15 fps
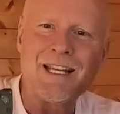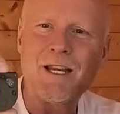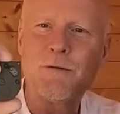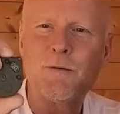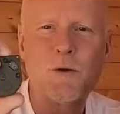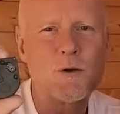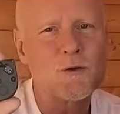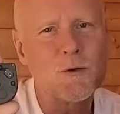
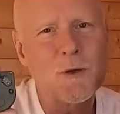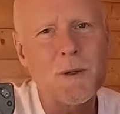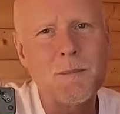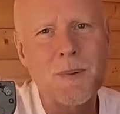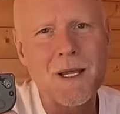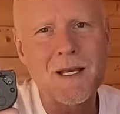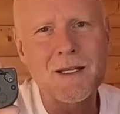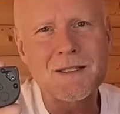if you're
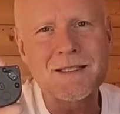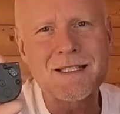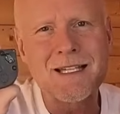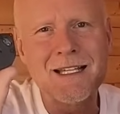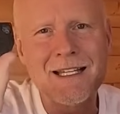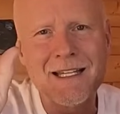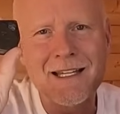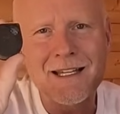shooting pellets,
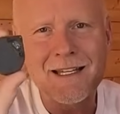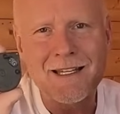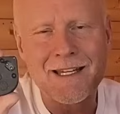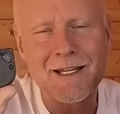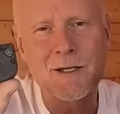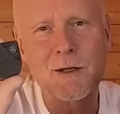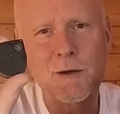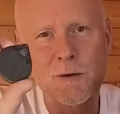
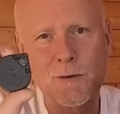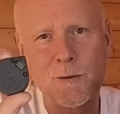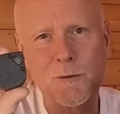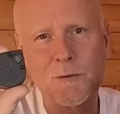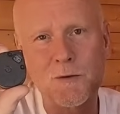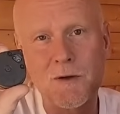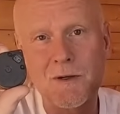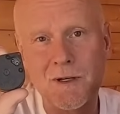get
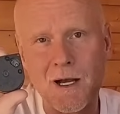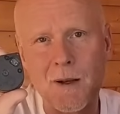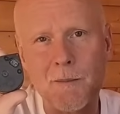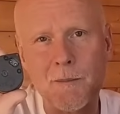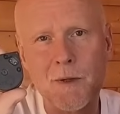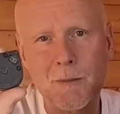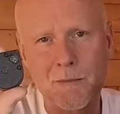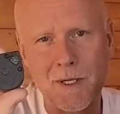those
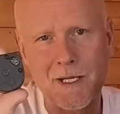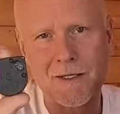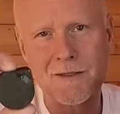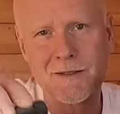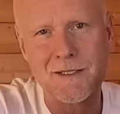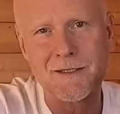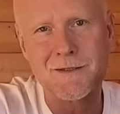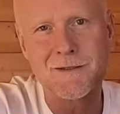Carm
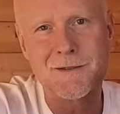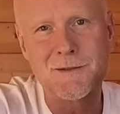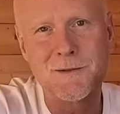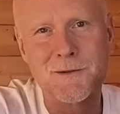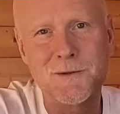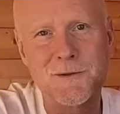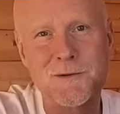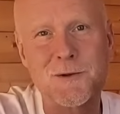magazines.
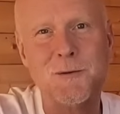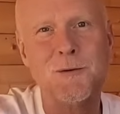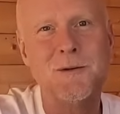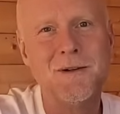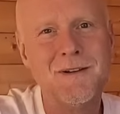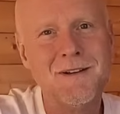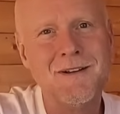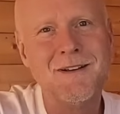So
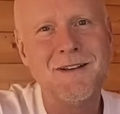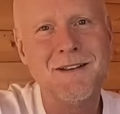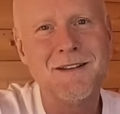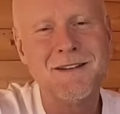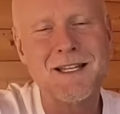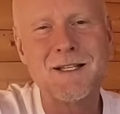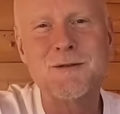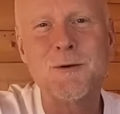
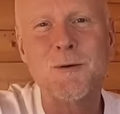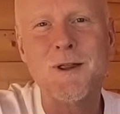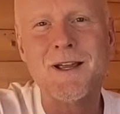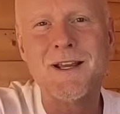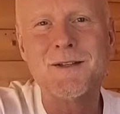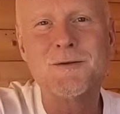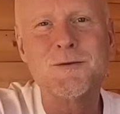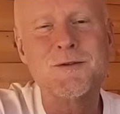that's all
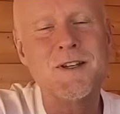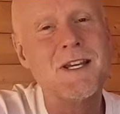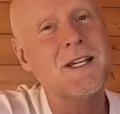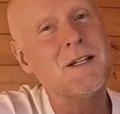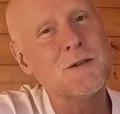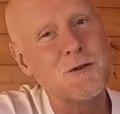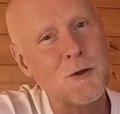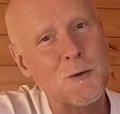I had to
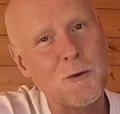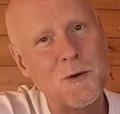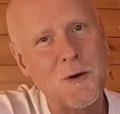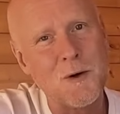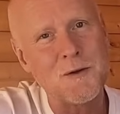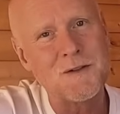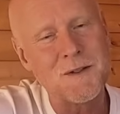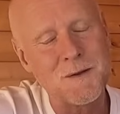say. So
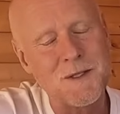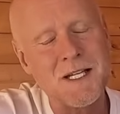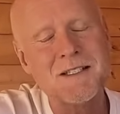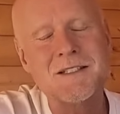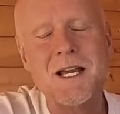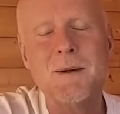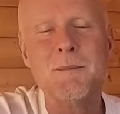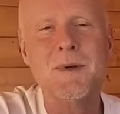until
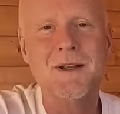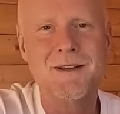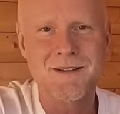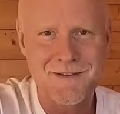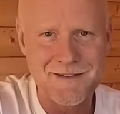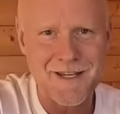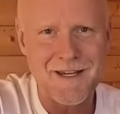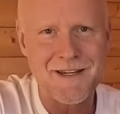next time,
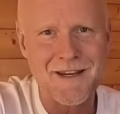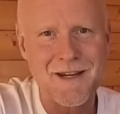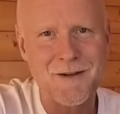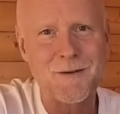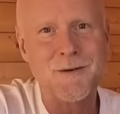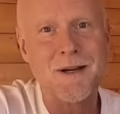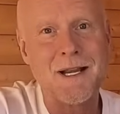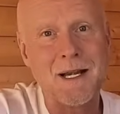take
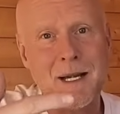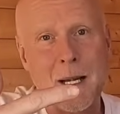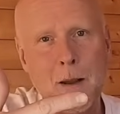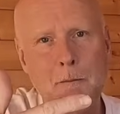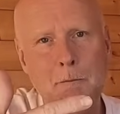care and